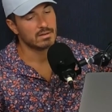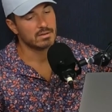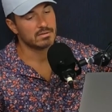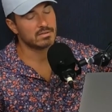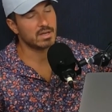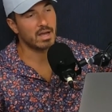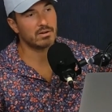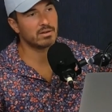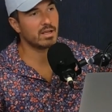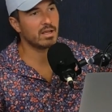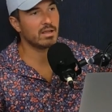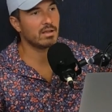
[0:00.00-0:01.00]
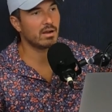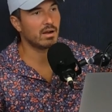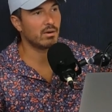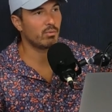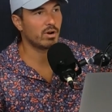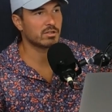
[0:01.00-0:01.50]
Saturday, uh,
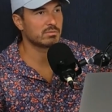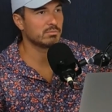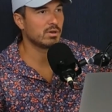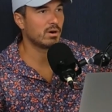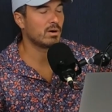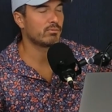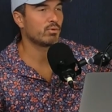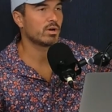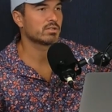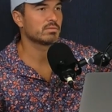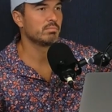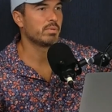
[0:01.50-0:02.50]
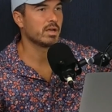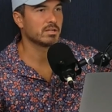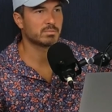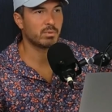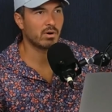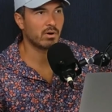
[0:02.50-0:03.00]
watched some golf, watched some
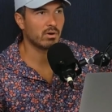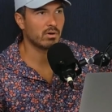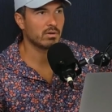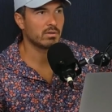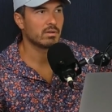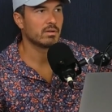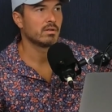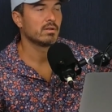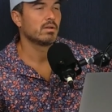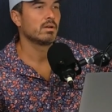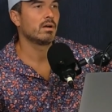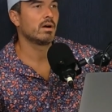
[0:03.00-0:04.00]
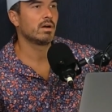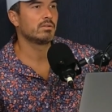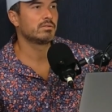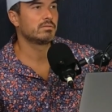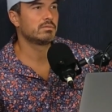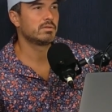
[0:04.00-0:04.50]
baseball. Uh,
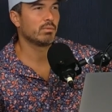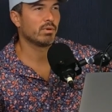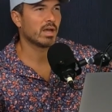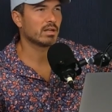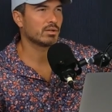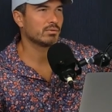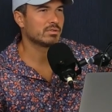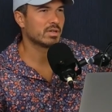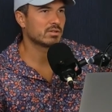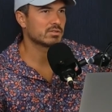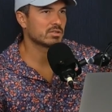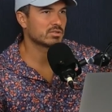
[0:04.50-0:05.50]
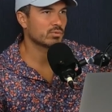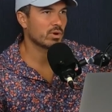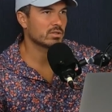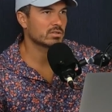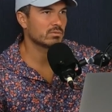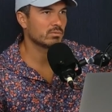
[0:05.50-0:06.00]
then we had a little dinner
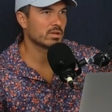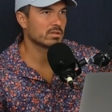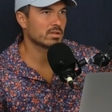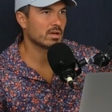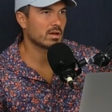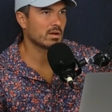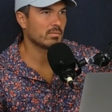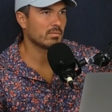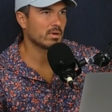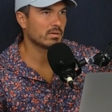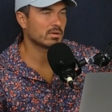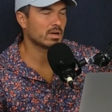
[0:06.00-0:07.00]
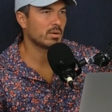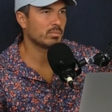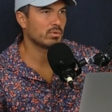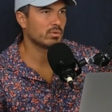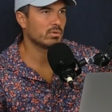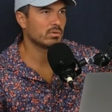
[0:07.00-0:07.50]
situation with um, a
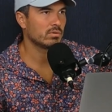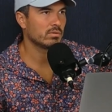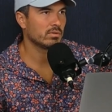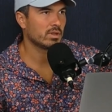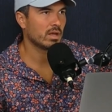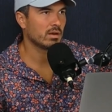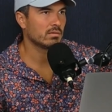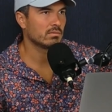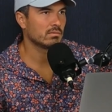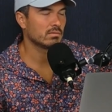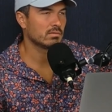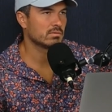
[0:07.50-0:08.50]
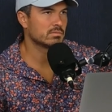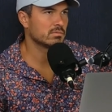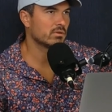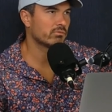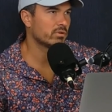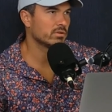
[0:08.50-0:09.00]
couple that is
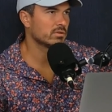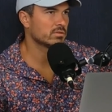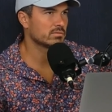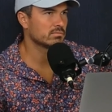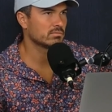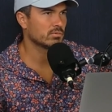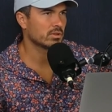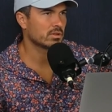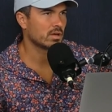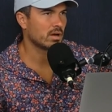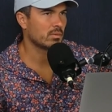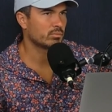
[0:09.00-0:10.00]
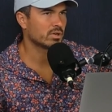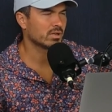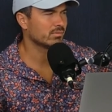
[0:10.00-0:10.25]
good friends with uh, Brittany.